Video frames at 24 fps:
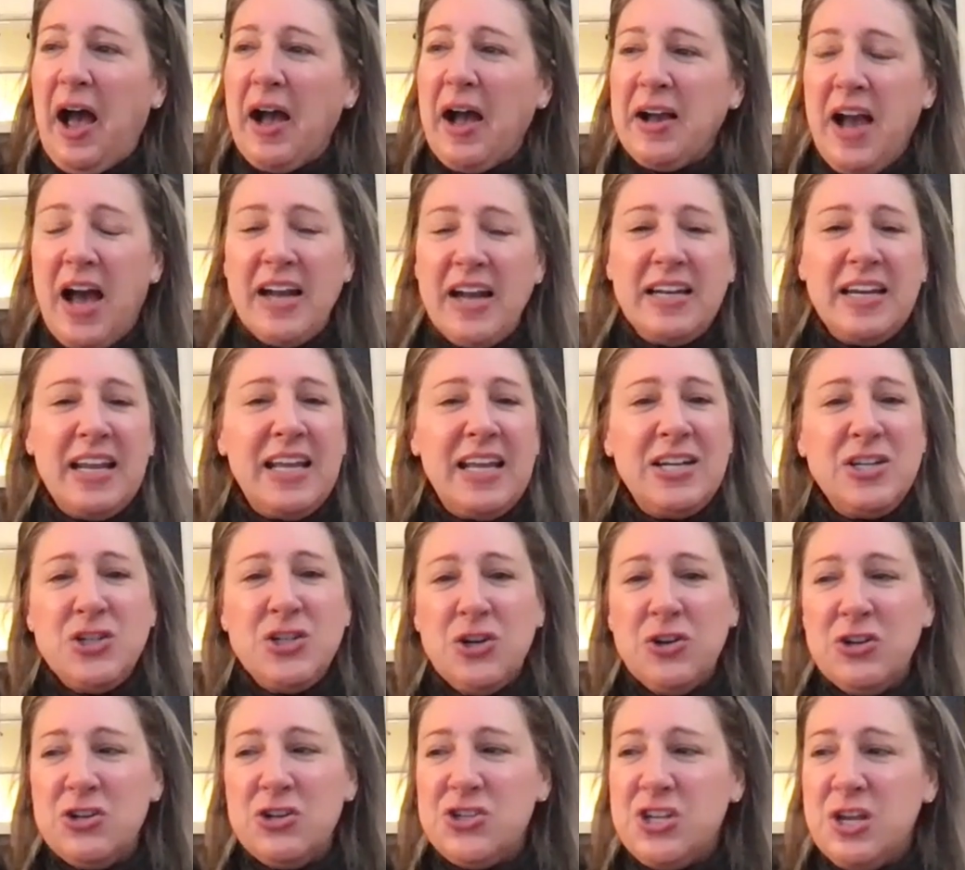got an
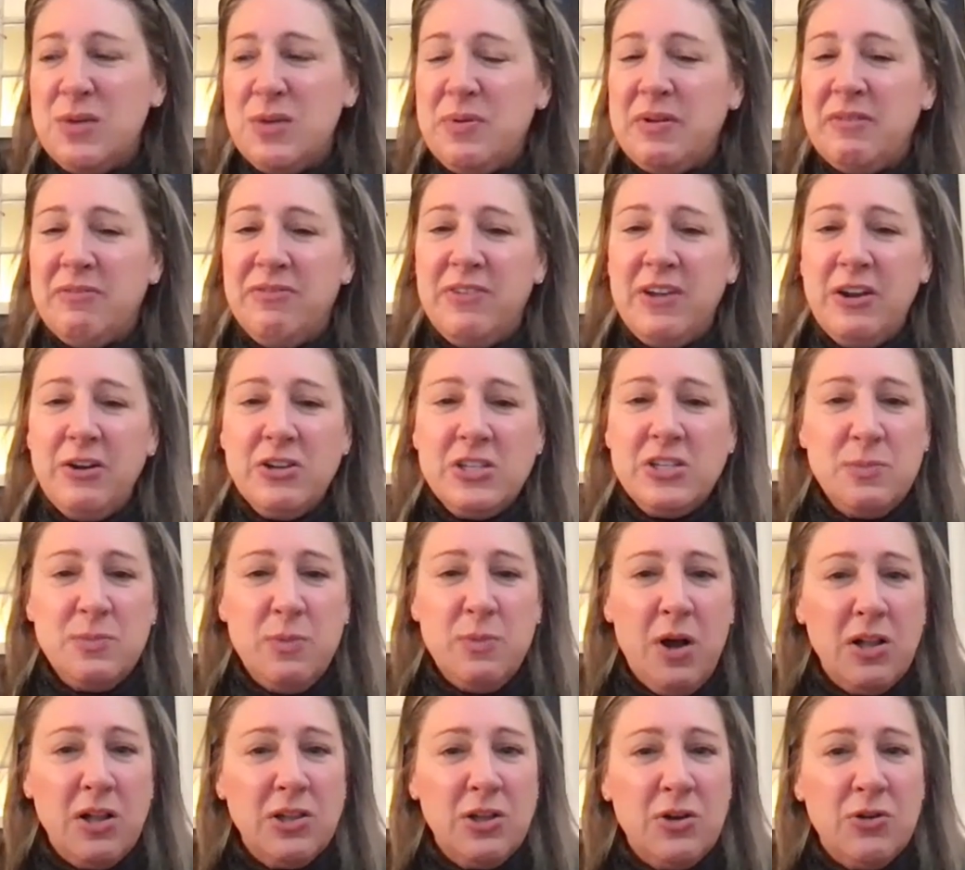internship at a very
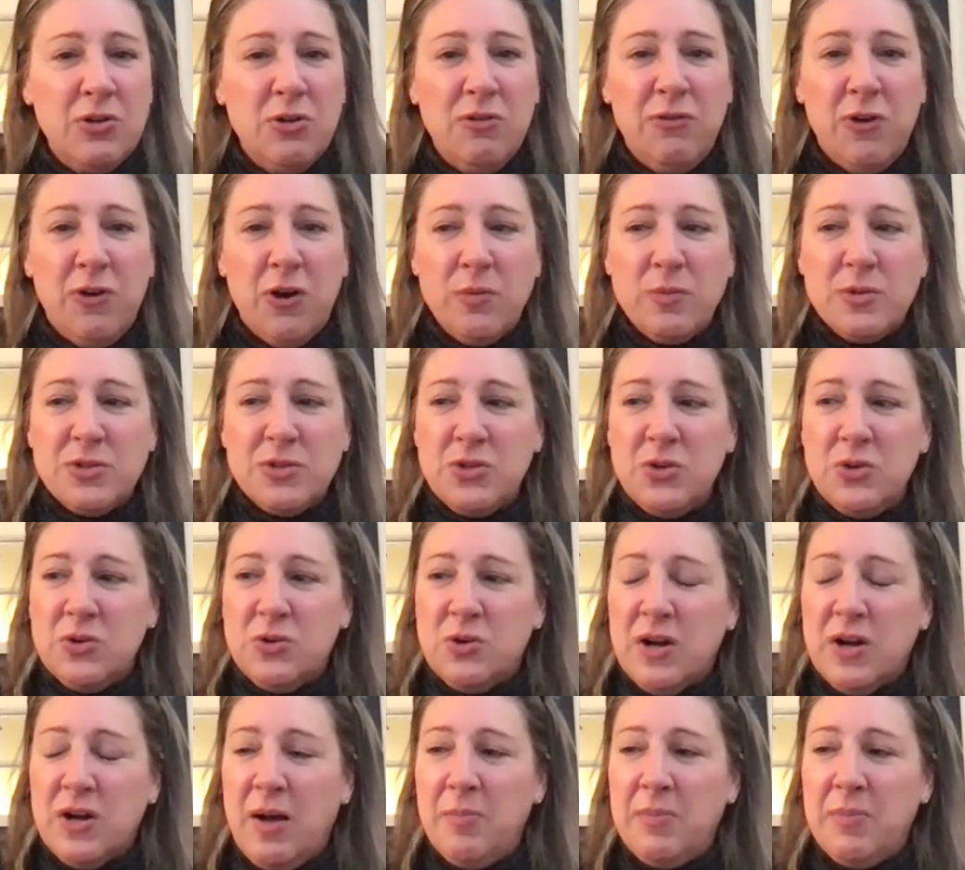small local
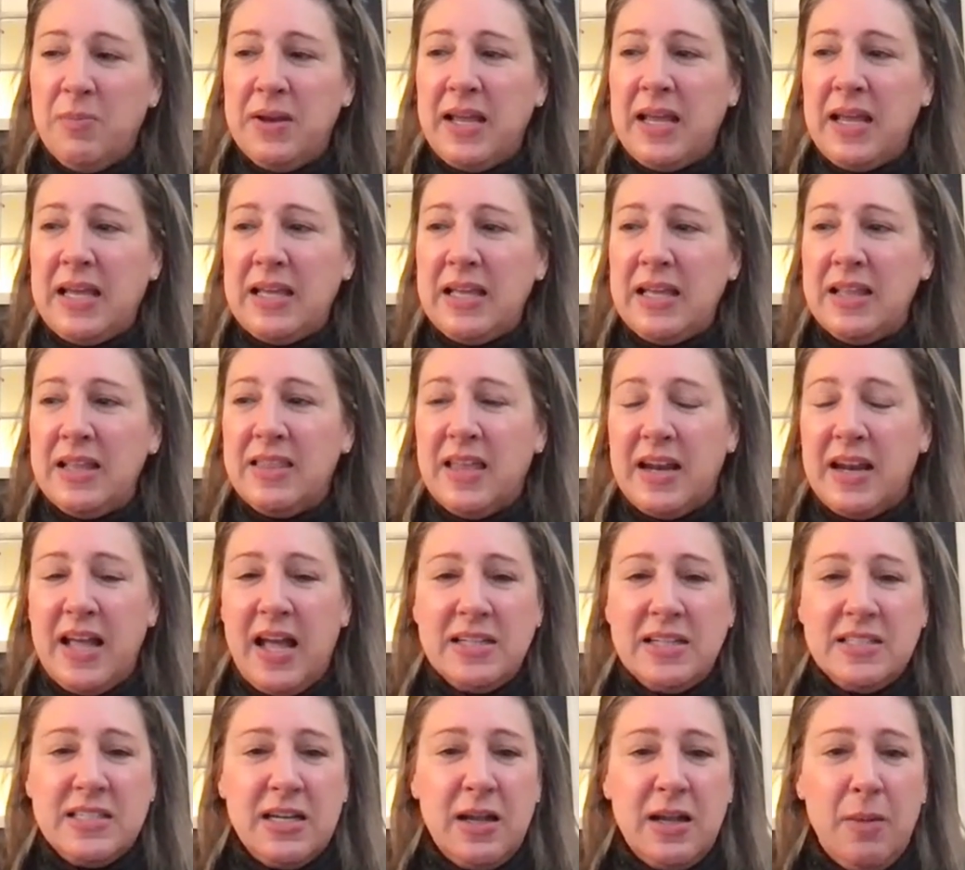pharmaceutical company that
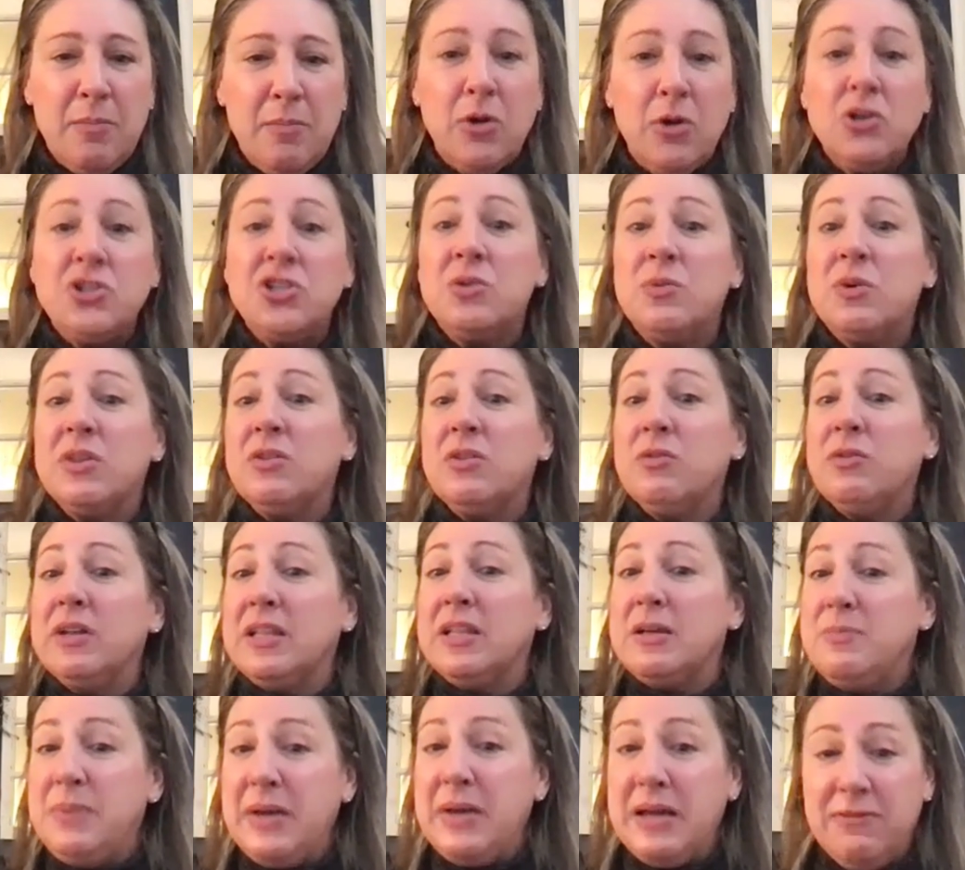ended up merging with a
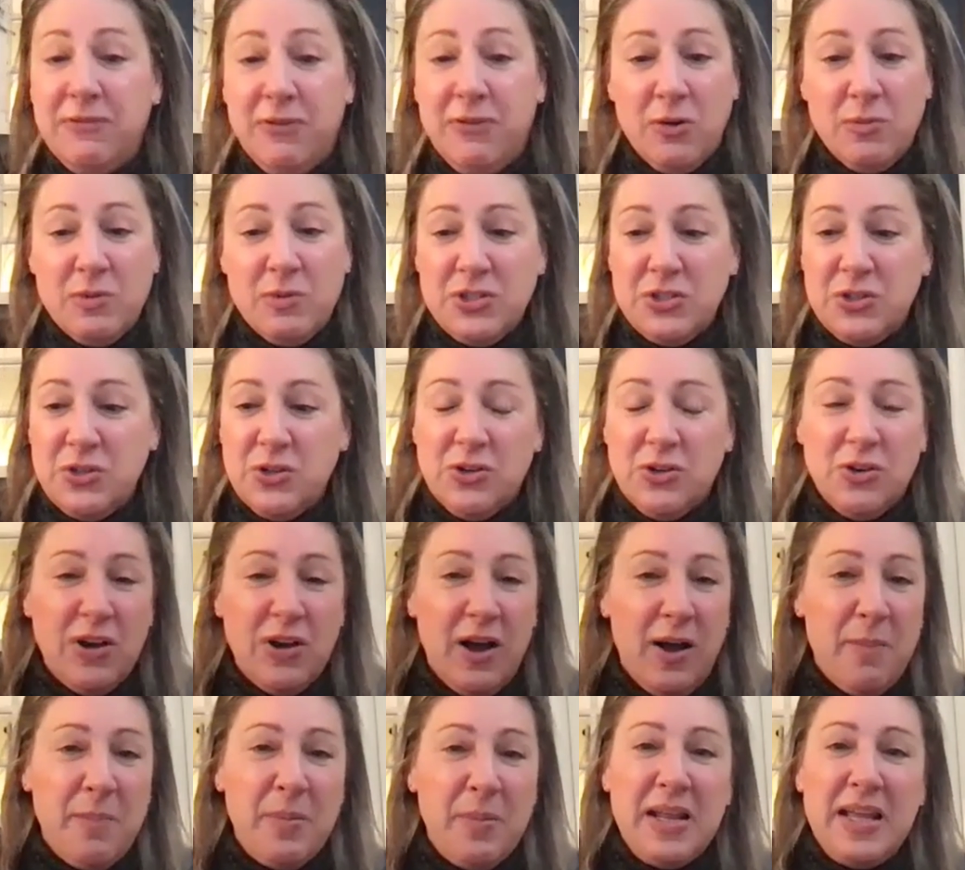really big pharmaceutical
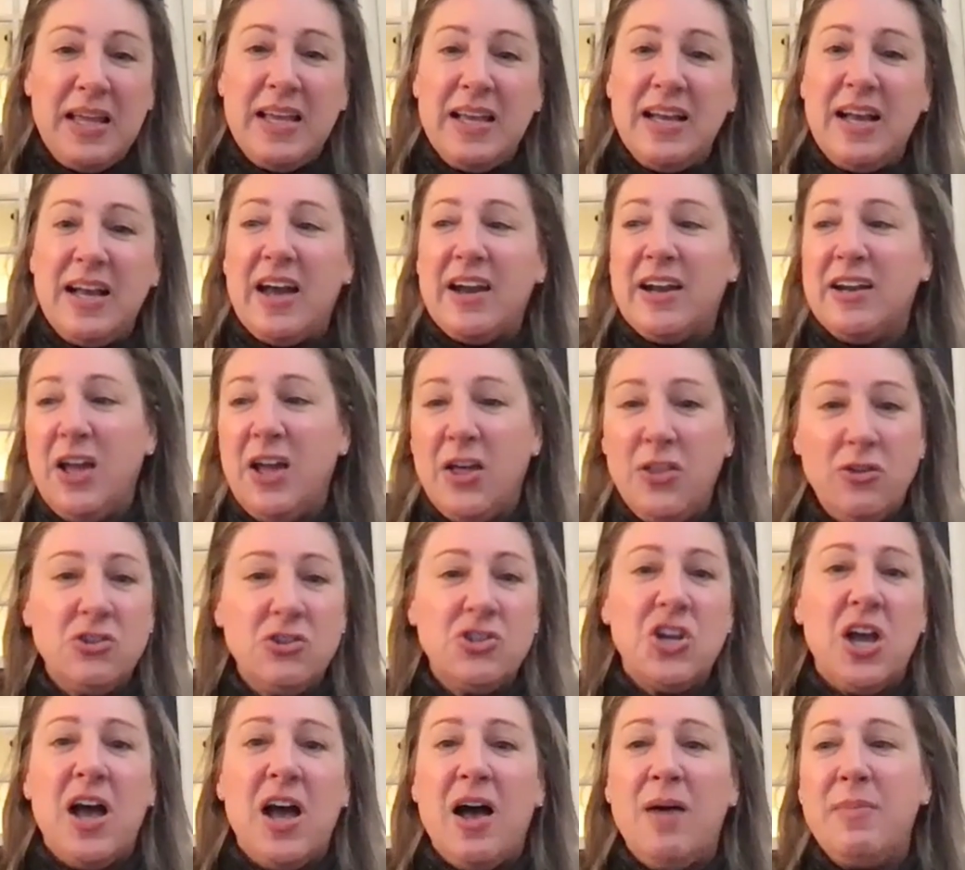company, got another
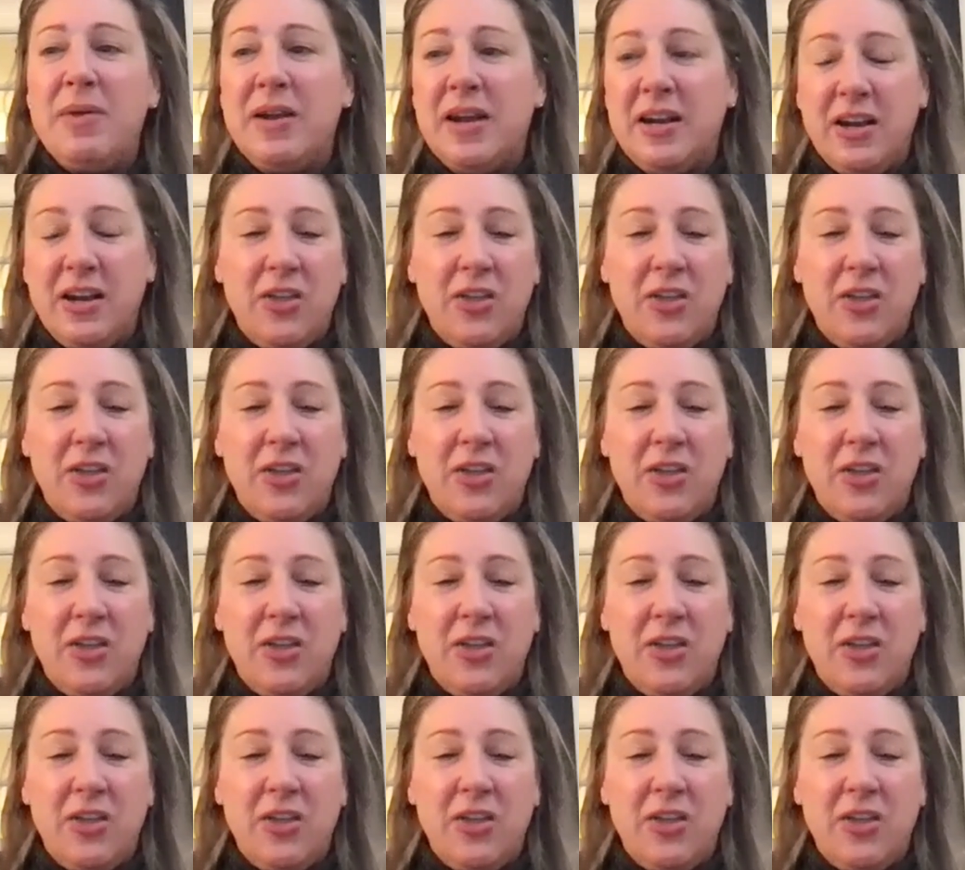job,